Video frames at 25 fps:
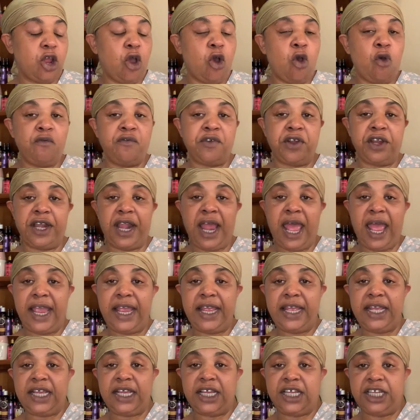
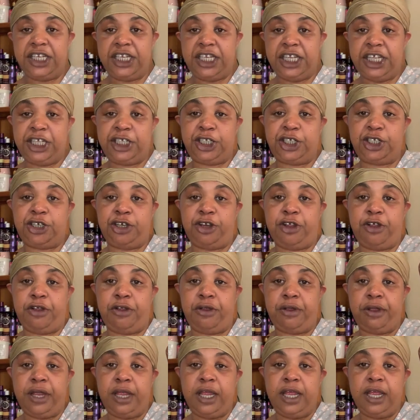Overnight Conditioner.
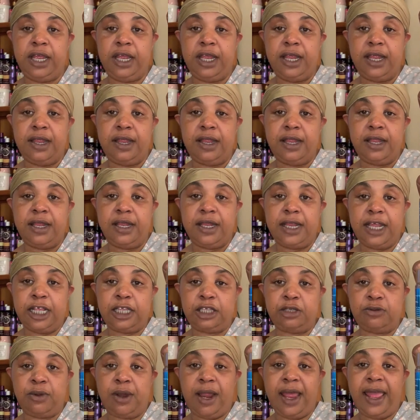
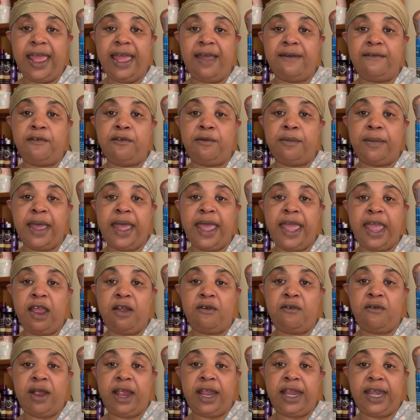That's what I have on my hair
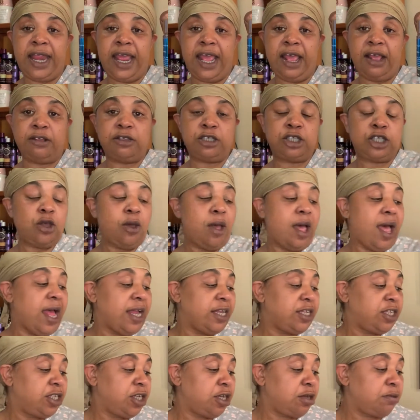right now. So I
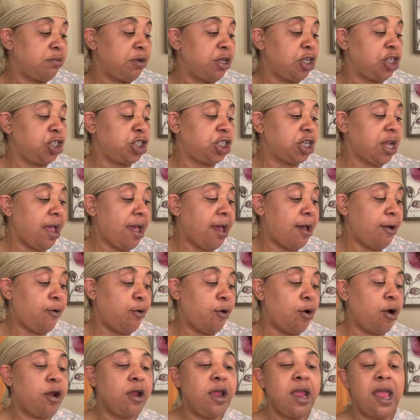took me a
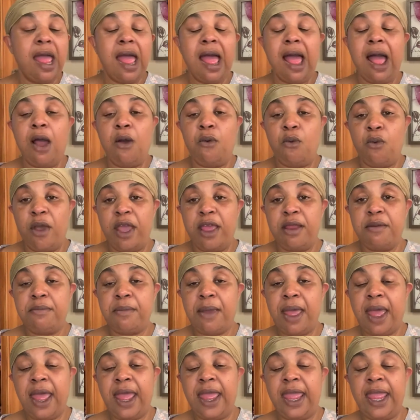shower. I wet
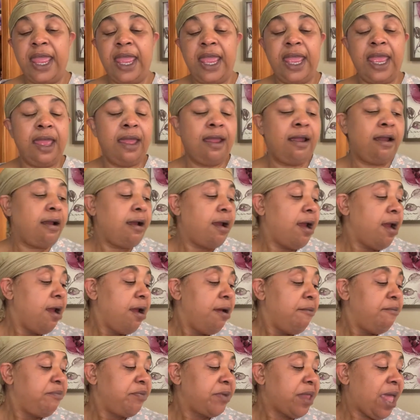my hair.
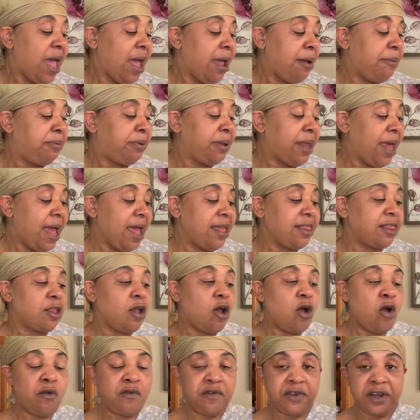I applied the
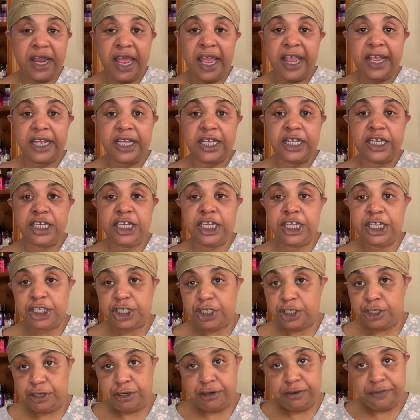overnight
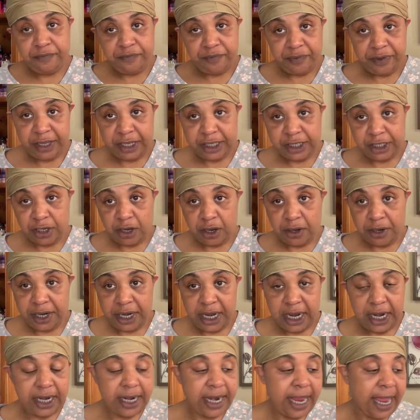conditioner. It's on
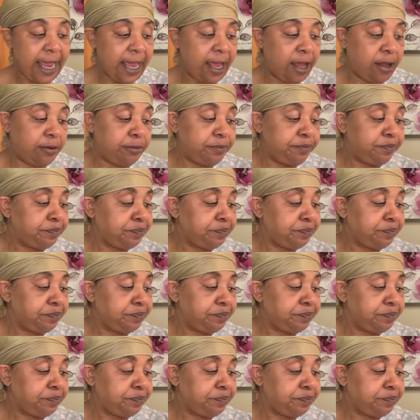there now.